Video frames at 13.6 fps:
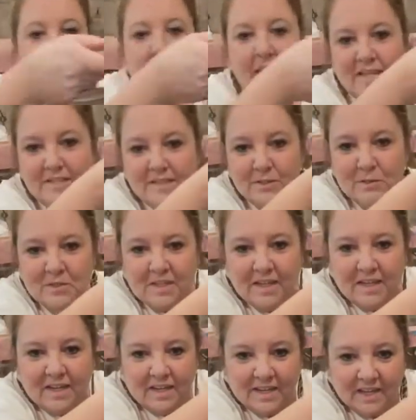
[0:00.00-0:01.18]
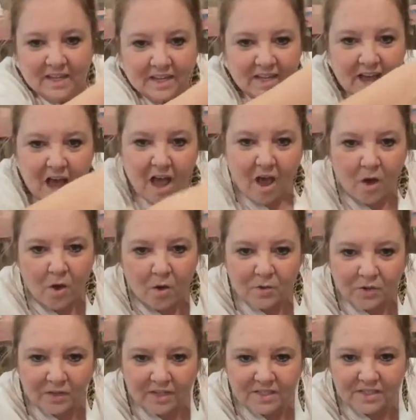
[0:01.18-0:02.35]
Hey, Susan. Oh,
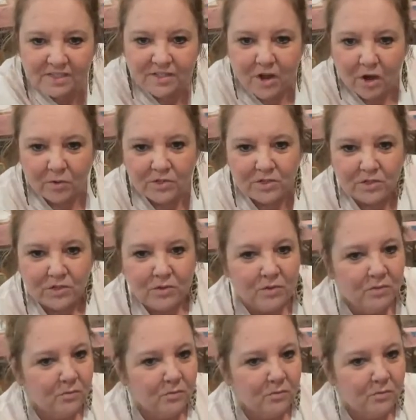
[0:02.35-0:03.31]
you're getting snow too?